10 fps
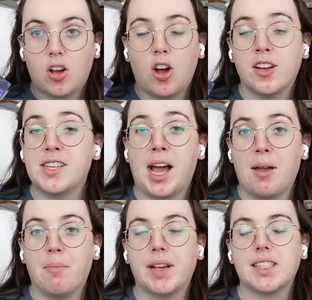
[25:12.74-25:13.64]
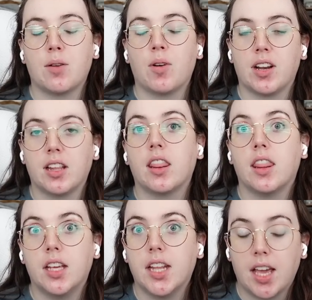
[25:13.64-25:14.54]
on time because I wanted it
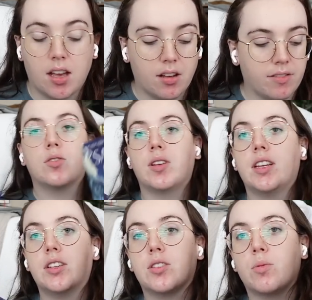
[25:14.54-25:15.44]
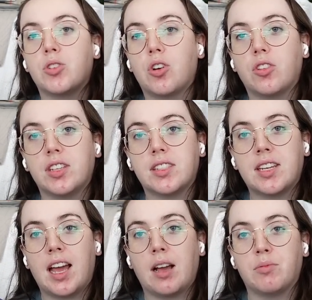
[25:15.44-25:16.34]
the day of. So I need to switch all these
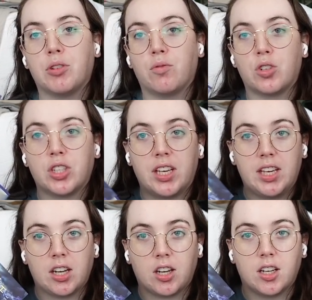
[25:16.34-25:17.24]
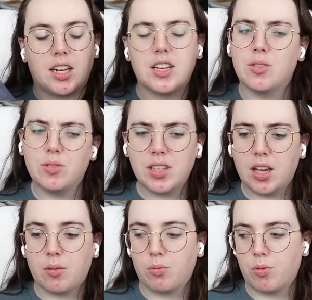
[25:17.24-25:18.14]
tabs over to here. And I don't think
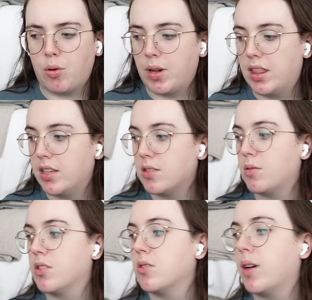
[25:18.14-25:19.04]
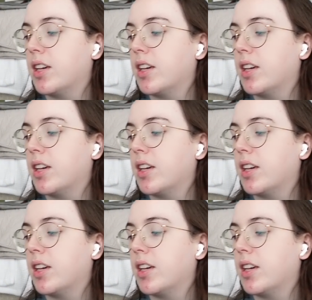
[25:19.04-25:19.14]
I wrote in this one, so I